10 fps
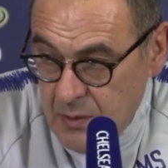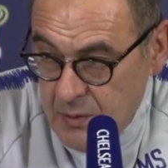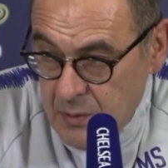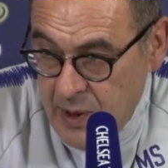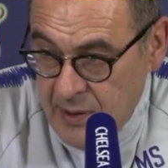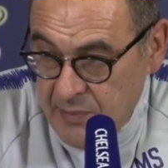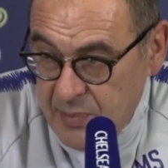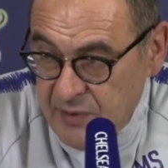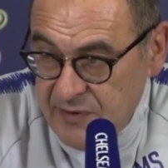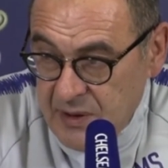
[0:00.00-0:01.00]
we are
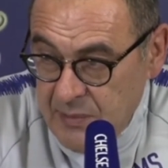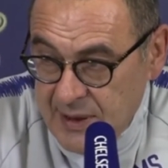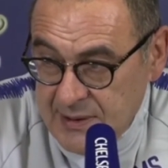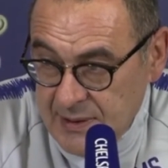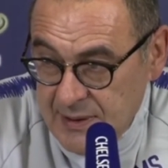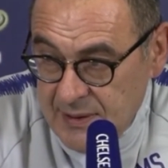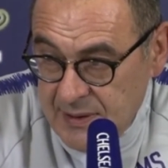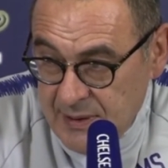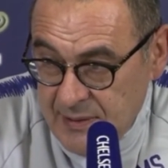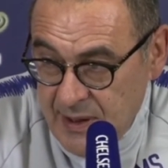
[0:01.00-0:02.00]
improving, but
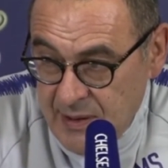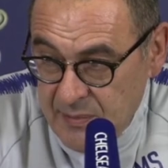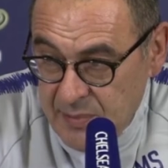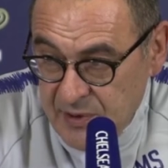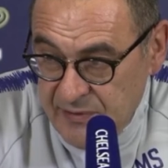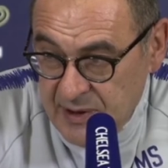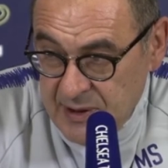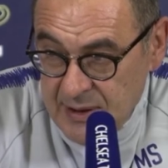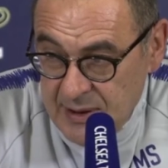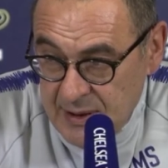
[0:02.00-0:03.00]
they are improving
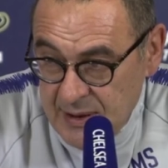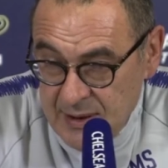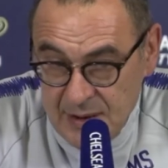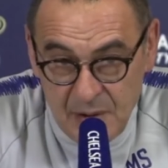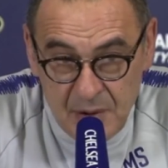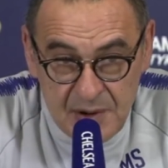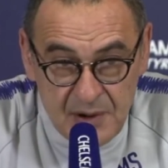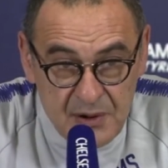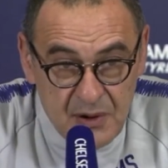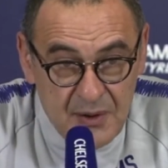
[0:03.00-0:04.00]
also,
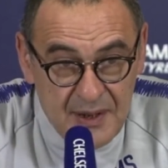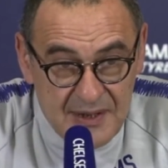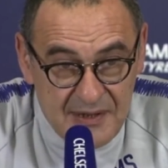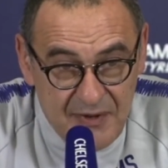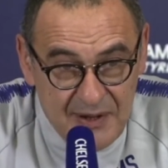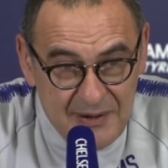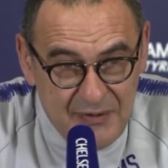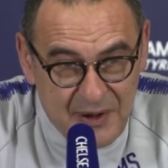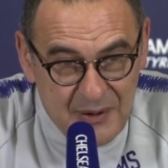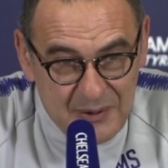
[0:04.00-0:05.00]
so it's very
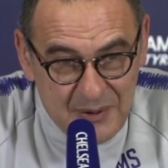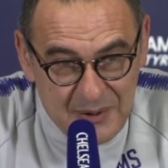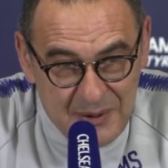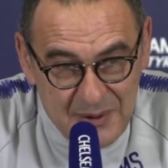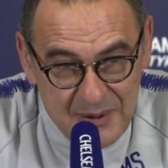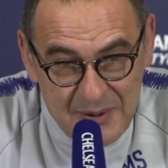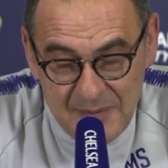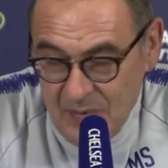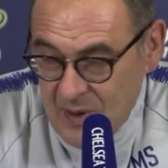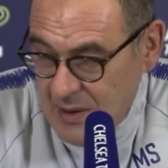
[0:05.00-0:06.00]
difficult to
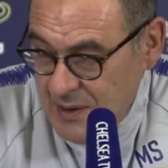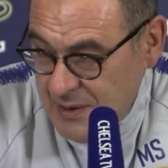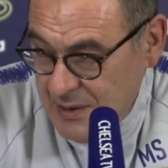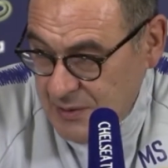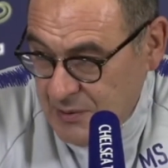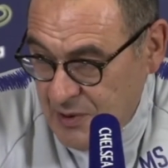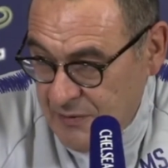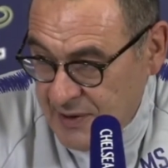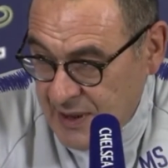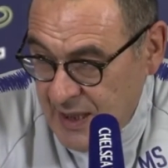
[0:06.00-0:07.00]

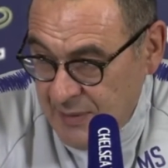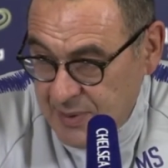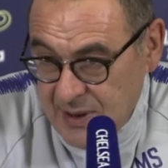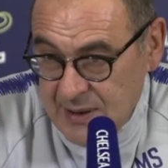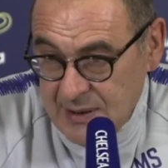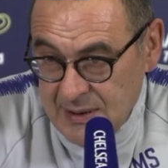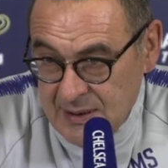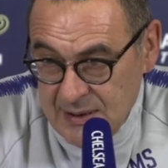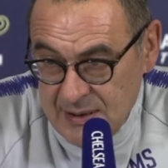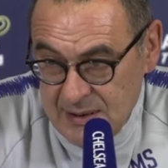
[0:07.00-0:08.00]
cover the gap.
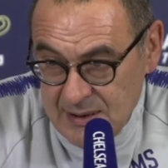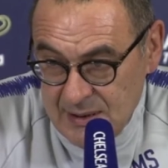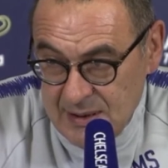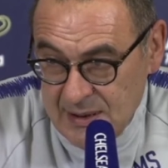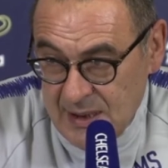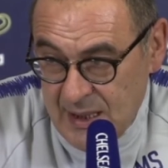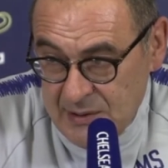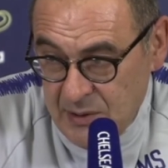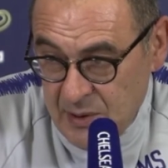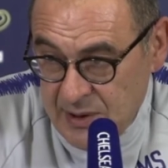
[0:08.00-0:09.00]
I
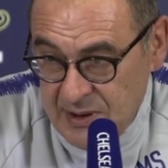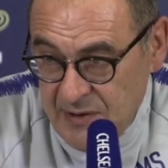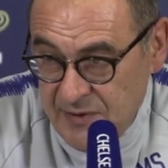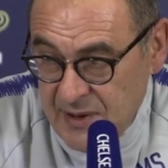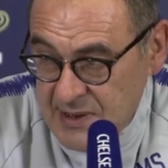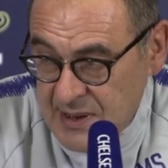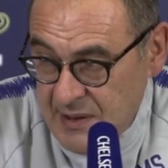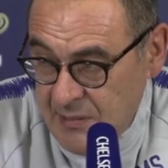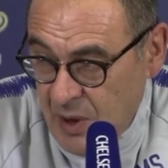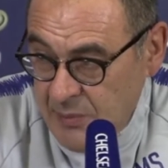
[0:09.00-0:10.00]
don't know the difference at
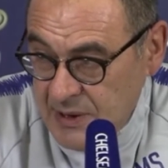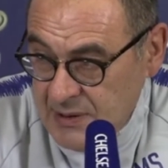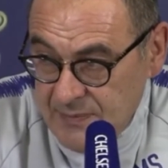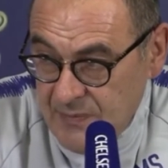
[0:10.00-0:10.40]
the moment.